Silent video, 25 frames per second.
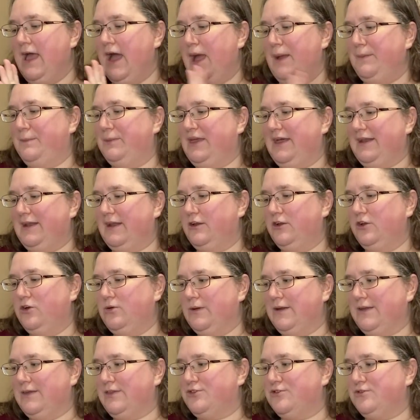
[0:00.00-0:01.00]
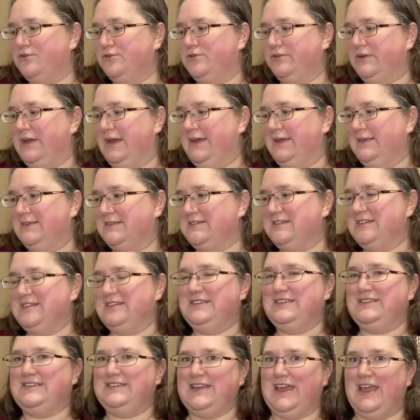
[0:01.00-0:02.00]
I plan on going through
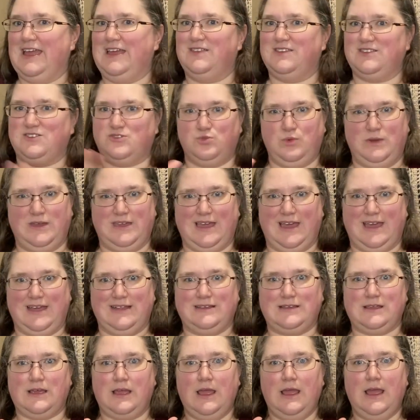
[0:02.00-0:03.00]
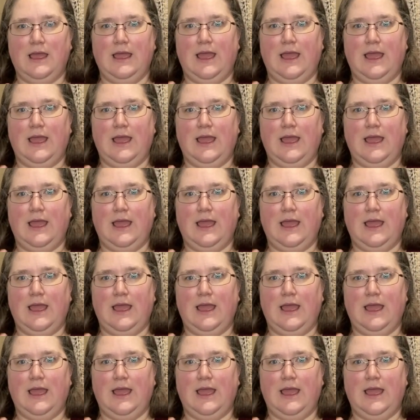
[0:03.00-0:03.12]
today, this weekend,